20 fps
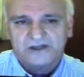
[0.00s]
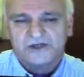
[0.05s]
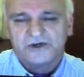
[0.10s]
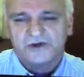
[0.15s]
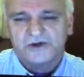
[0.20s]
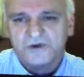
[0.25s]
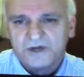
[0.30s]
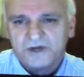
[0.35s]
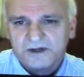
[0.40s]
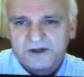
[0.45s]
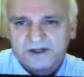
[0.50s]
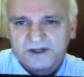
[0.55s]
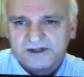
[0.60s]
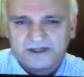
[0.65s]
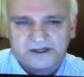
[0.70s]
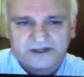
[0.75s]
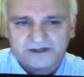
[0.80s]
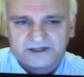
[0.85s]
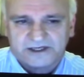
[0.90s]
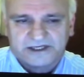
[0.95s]
So
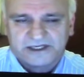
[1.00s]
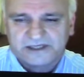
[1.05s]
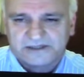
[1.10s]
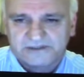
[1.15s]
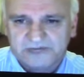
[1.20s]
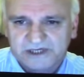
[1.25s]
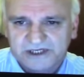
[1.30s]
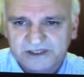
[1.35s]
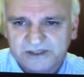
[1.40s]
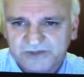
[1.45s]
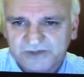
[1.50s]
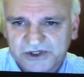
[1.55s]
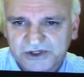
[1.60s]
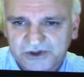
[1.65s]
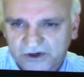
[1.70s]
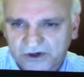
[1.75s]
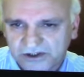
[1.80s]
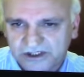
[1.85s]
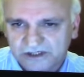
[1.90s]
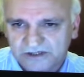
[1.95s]
this
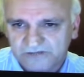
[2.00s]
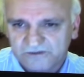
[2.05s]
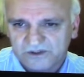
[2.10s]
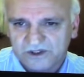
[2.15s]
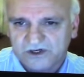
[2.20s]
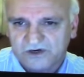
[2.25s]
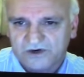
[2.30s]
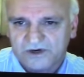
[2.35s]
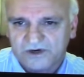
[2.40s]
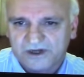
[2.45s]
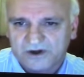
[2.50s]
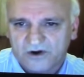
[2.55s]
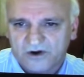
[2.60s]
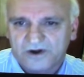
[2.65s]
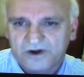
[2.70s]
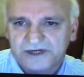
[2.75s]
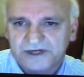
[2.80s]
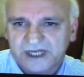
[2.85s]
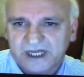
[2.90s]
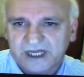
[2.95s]
obstruction was going
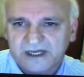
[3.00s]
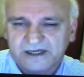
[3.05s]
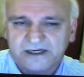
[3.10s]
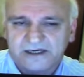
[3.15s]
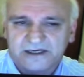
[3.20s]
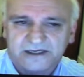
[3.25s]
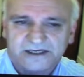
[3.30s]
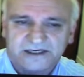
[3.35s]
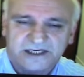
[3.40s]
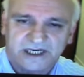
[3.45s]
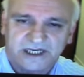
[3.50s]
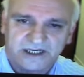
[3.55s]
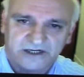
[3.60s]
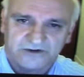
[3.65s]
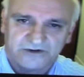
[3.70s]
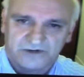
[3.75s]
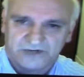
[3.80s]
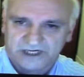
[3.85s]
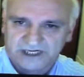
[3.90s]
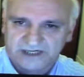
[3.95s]
on
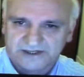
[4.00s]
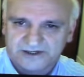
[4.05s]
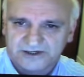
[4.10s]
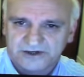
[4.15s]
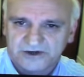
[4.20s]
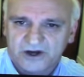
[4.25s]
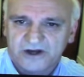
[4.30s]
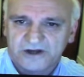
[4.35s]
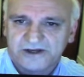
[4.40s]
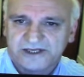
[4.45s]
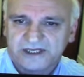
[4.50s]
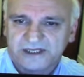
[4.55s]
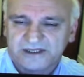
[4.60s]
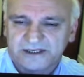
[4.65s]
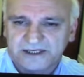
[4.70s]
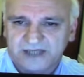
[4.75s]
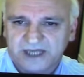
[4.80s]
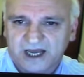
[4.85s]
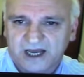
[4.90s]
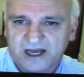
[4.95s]
continually throughout,
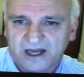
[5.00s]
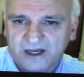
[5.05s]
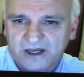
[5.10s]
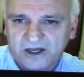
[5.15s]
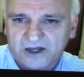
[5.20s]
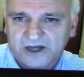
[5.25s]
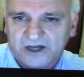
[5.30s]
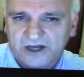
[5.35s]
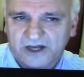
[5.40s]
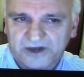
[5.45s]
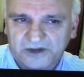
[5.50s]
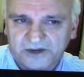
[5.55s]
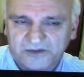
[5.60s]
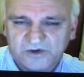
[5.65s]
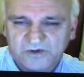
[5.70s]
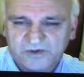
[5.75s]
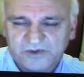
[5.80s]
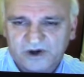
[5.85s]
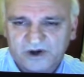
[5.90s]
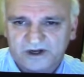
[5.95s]
and a
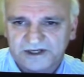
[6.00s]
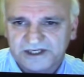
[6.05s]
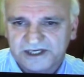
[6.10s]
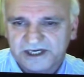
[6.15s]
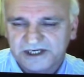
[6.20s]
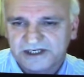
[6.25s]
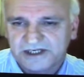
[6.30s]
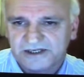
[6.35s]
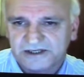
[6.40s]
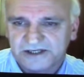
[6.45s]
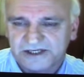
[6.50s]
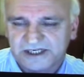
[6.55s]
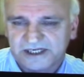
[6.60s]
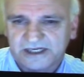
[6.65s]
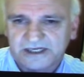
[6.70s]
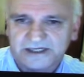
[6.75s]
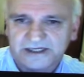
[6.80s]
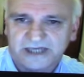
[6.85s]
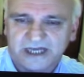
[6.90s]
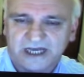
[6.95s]
number of politicians
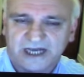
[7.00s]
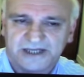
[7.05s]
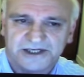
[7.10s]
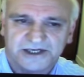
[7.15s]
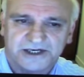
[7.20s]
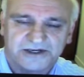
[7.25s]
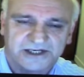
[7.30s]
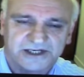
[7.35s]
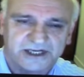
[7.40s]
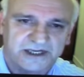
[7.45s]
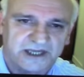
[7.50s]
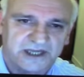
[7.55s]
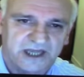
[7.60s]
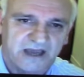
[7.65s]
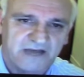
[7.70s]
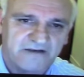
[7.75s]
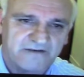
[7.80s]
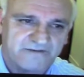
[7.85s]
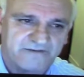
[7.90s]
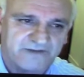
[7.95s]
in Jersey
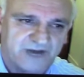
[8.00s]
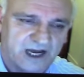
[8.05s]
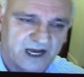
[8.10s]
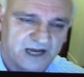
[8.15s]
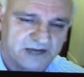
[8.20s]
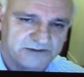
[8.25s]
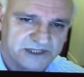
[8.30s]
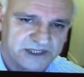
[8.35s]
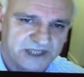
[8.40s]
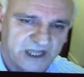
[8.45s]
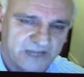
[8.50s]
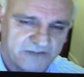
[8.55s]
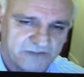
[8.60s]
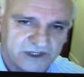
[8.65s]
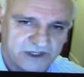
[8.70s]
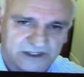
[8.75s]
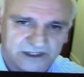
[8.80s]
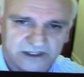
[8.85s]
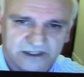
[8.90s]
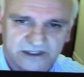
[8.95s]
gave
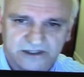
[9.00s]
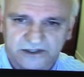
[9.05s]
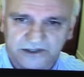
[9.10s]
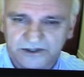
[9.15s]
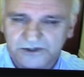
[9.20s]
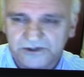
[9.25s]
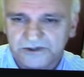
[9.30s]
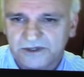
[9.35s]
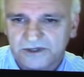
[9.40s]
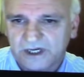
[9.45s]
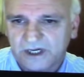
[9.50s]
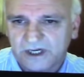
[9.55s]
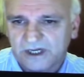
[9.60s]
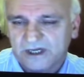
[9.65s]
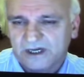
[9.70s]
statements to